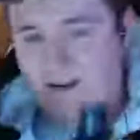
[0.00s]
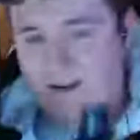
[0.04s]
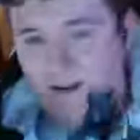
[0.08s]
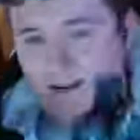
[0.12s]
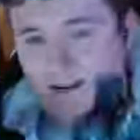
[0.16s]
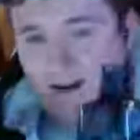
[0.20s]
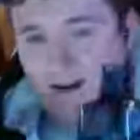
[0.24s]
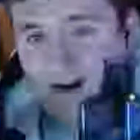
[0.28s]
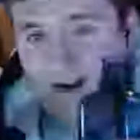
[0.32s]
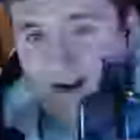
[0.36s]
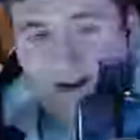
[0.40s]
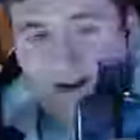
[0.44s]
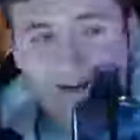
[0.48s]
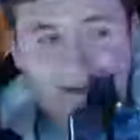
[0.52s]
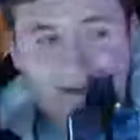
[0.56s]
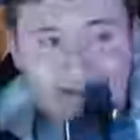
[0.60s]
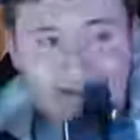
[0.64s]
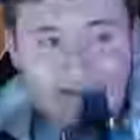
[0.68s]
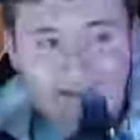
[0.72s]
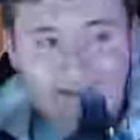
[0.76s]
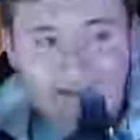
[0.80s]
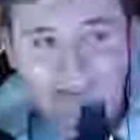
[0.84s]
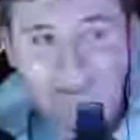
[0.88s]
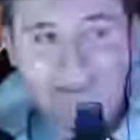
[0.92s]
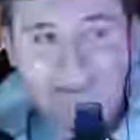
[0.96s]
Not
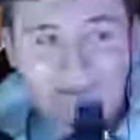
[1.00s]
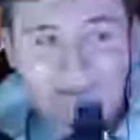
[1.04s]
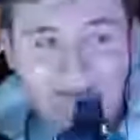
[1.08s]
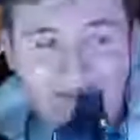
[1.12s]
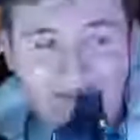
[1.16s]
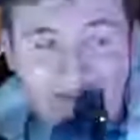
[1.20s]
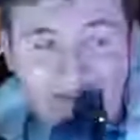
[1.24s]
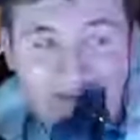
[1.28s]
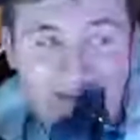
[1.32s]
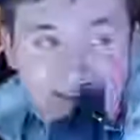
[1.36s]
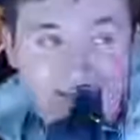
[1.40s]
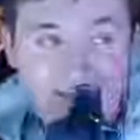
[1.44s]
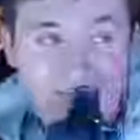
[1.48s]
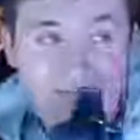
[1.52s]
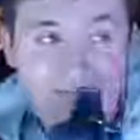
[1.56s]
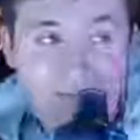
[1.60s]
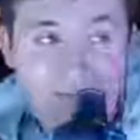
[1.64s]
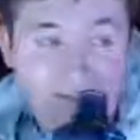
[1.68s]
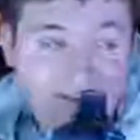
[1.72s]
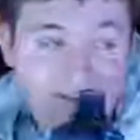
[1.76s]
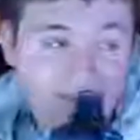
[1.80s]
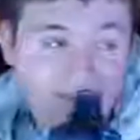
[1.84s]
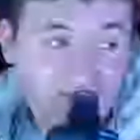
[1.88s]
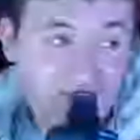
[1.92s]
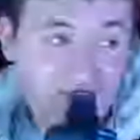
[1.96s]
a
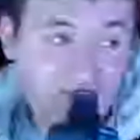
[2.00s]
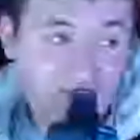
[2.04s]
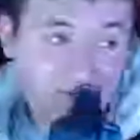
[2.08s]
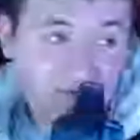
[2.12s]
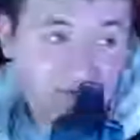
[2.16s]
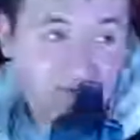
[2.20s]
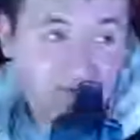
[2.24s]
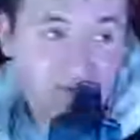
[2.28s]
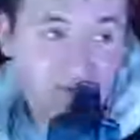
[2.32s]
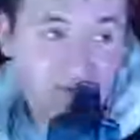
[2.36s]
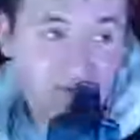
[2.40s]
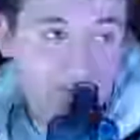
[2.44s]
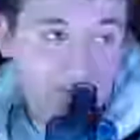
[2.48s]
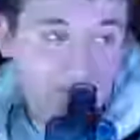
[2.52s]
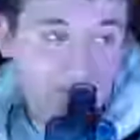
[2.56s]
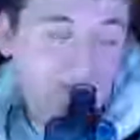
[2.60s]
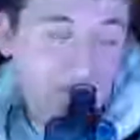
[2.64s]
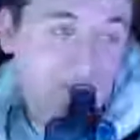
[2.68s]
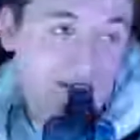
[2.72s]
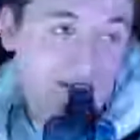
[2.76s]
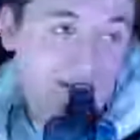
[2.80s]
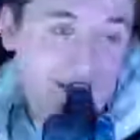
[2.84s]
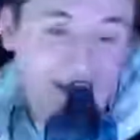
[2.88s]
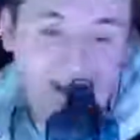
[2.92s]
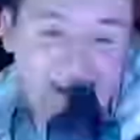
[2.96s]
semester of fluid
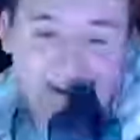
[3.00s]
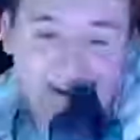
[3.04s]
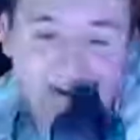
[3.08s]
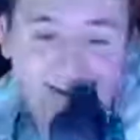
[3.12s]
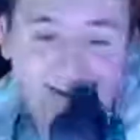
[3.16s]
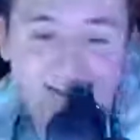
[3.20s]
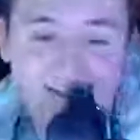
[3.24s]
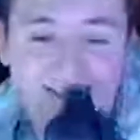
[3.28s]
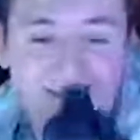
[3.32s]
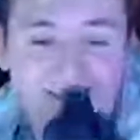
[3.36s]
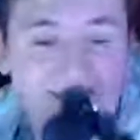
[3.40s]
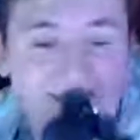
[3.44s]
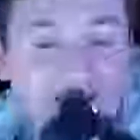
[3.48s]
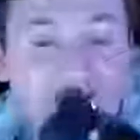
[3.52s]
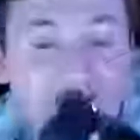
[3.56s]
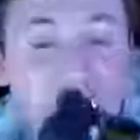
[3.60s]
mechanics.